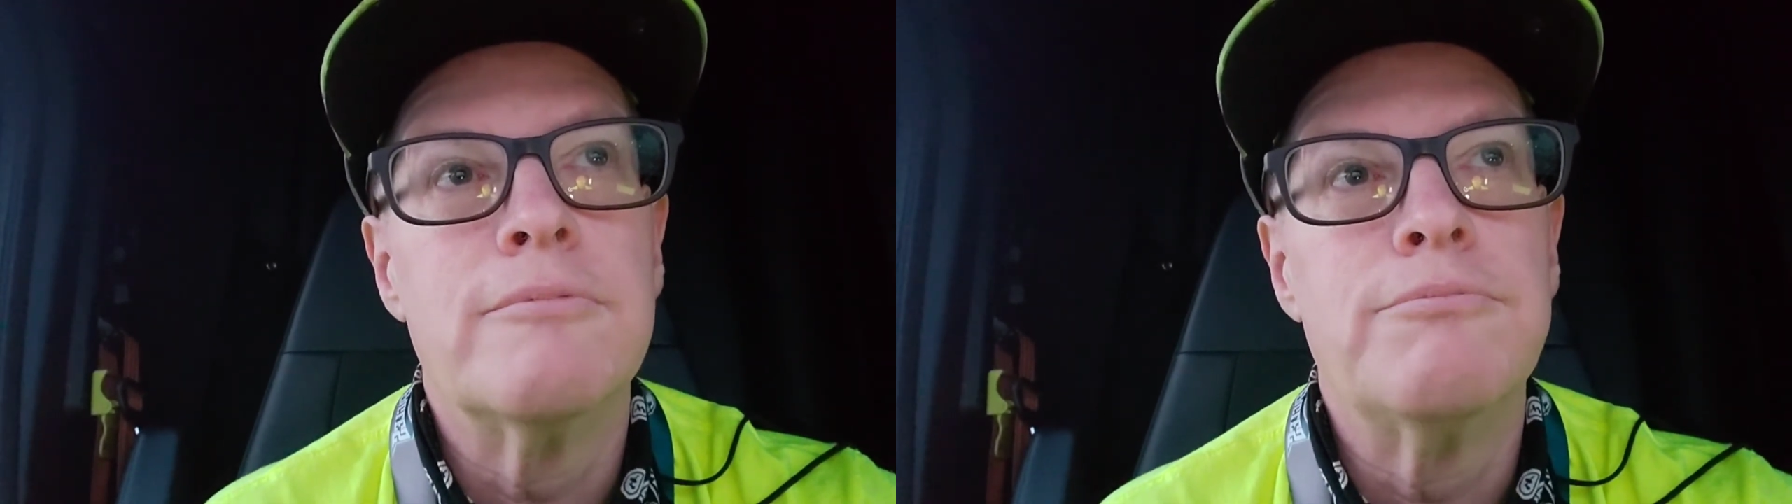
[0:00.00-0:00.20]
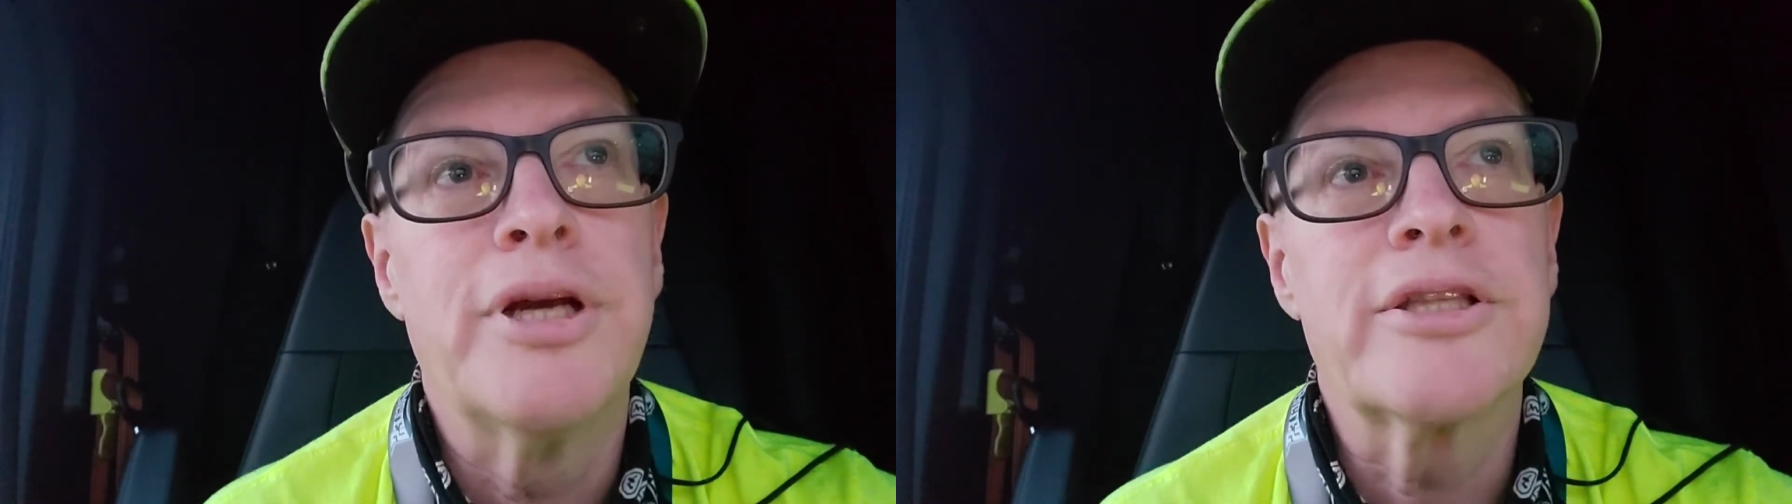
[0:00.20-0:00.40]

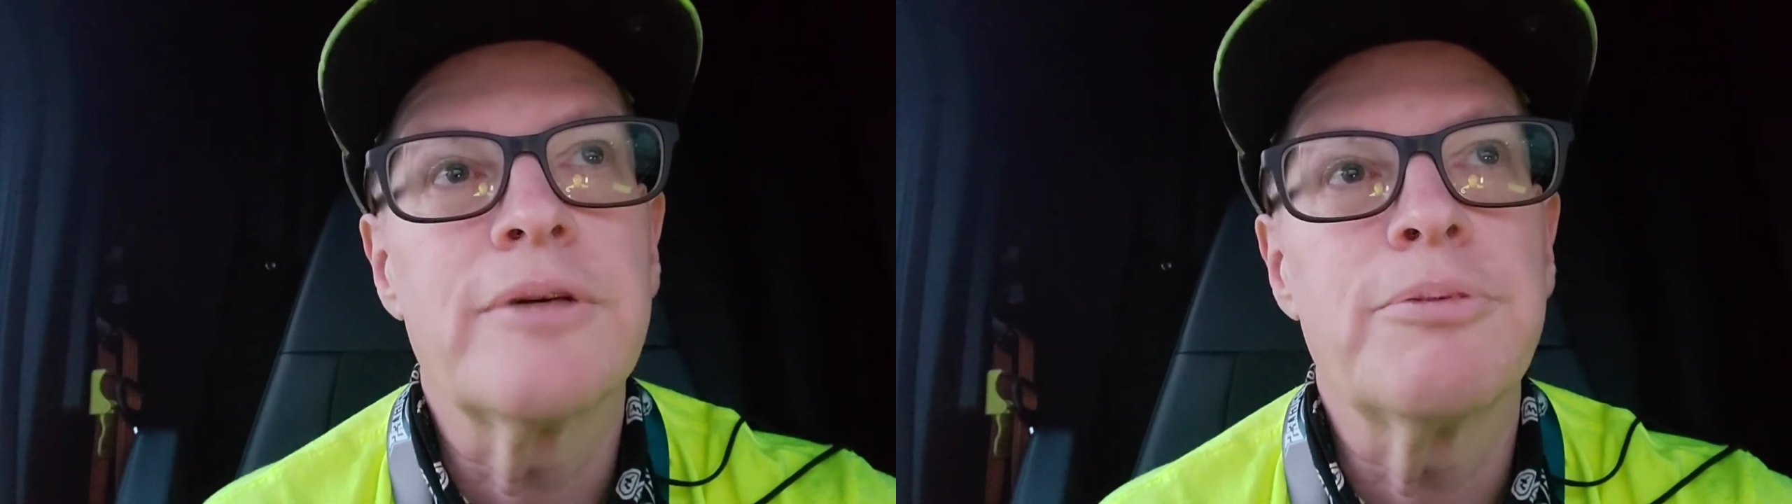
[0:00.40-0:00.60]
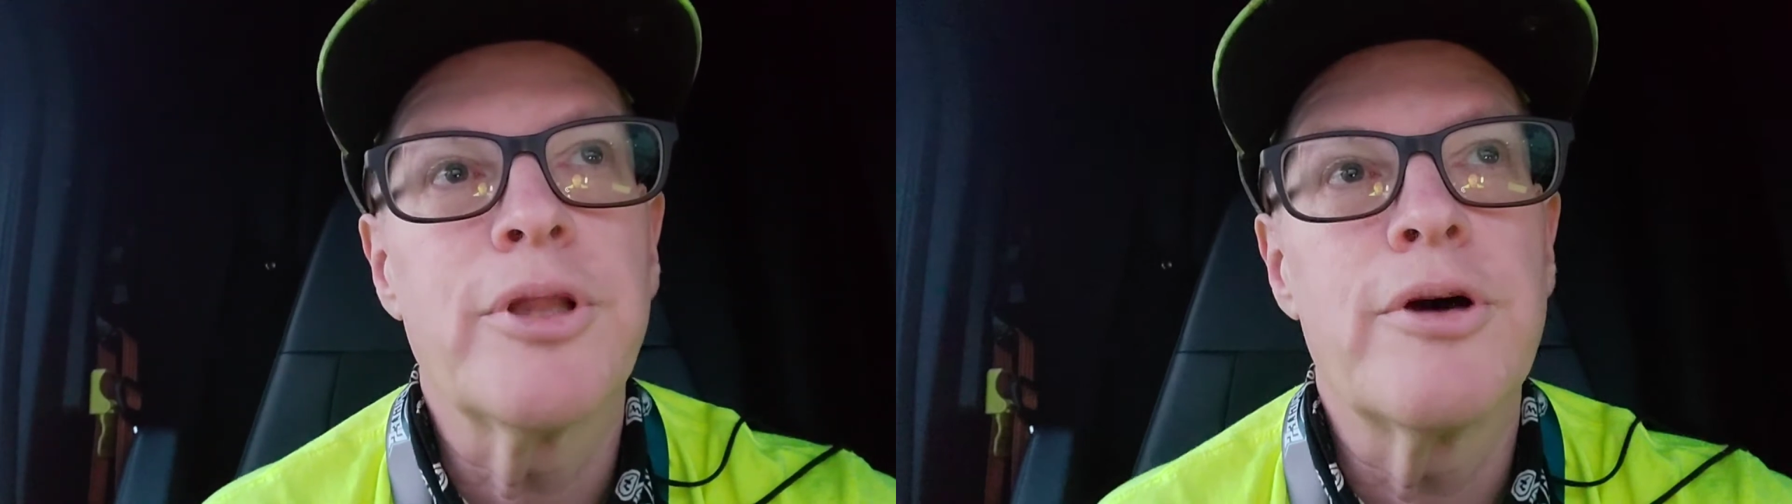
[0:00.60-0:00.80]
picked
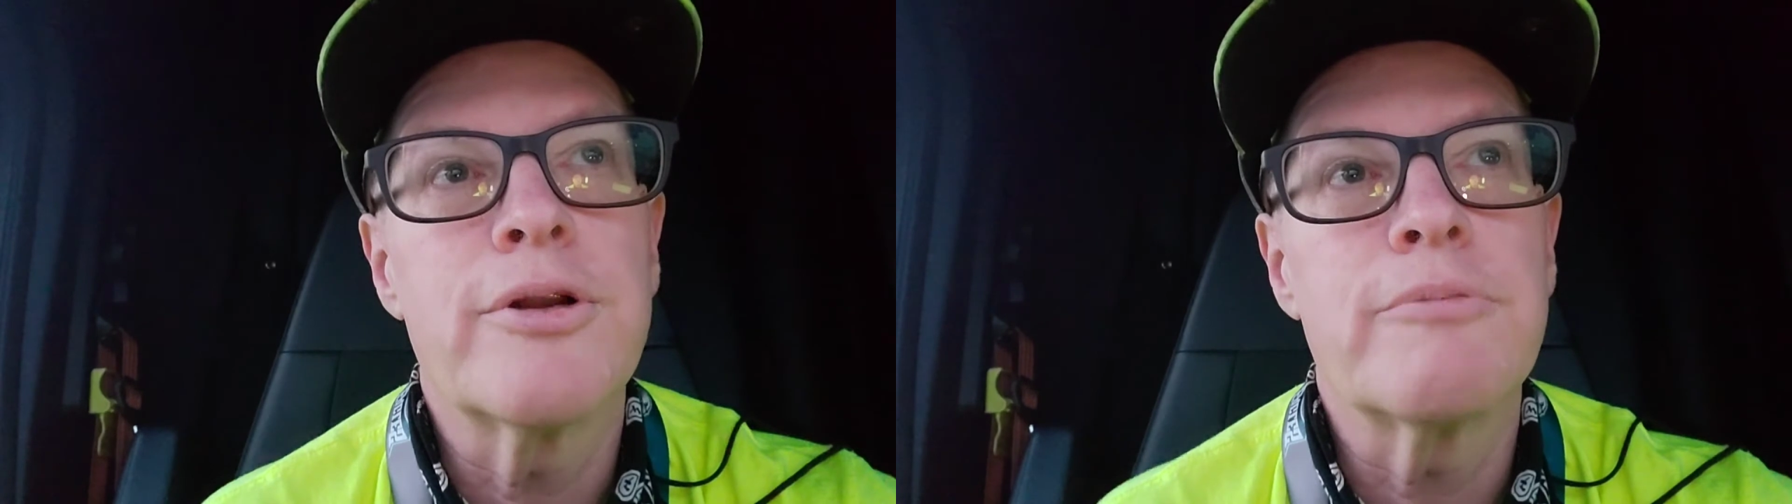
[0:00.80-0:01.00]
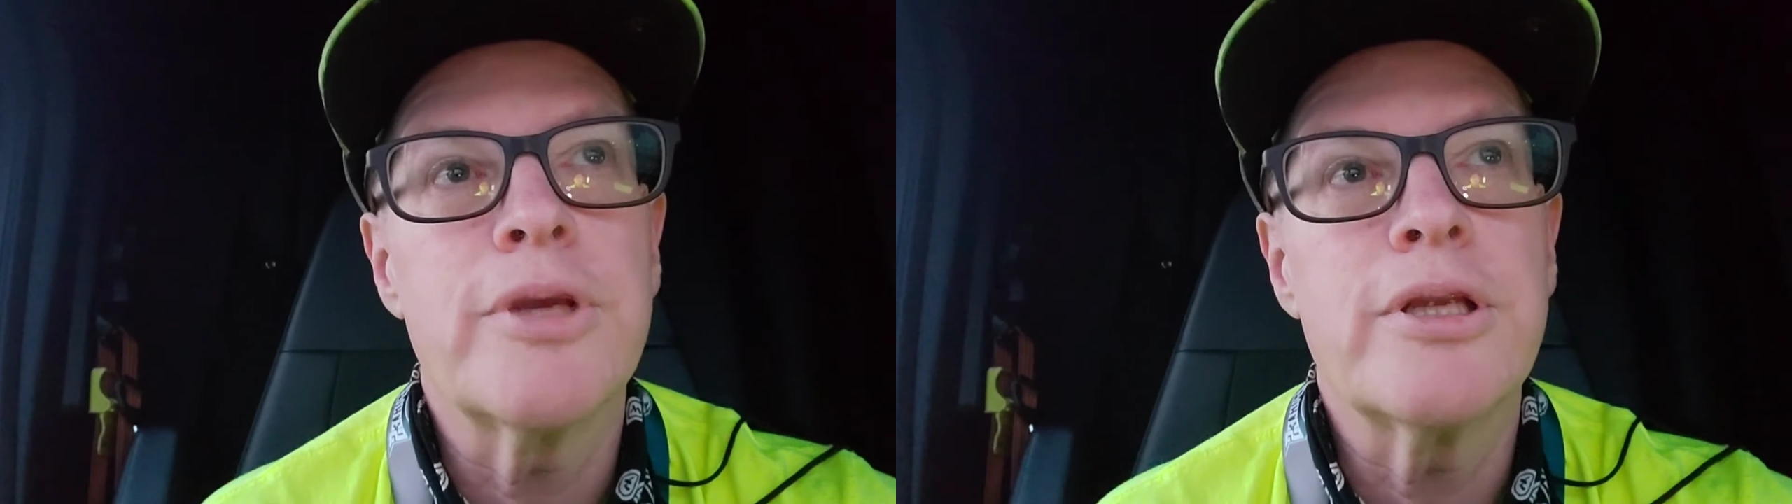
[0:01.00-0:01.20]
up a
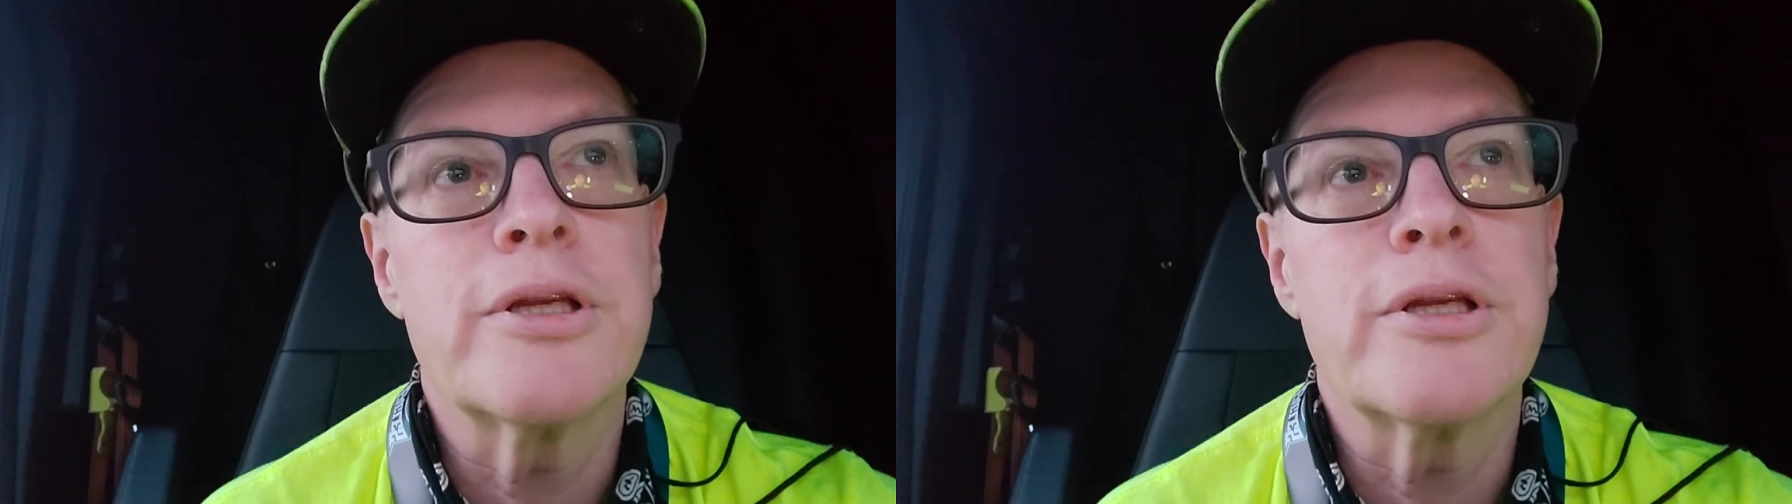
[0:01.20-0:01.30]
load of meat